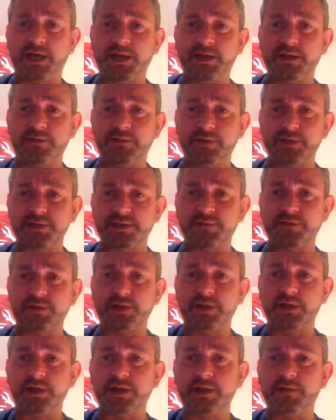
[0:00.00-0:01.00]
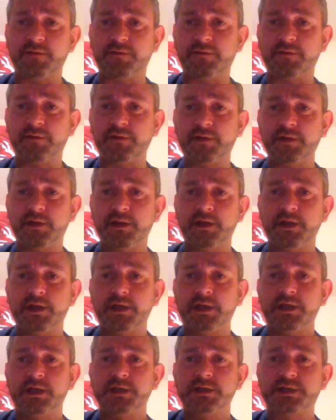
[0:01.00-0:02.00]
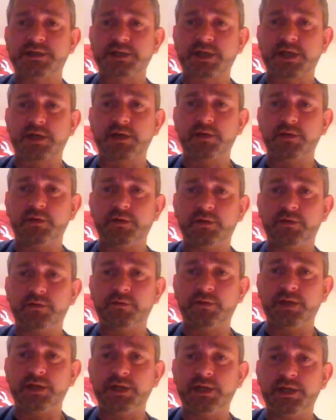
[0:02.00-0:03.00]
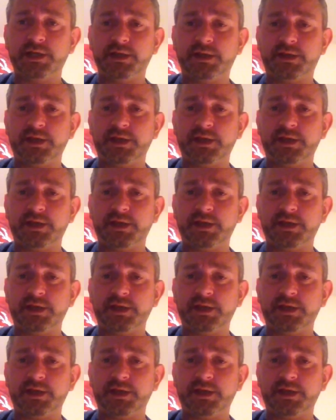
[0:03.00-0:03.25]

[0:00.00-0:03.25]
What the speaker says: the rest of your life. So really,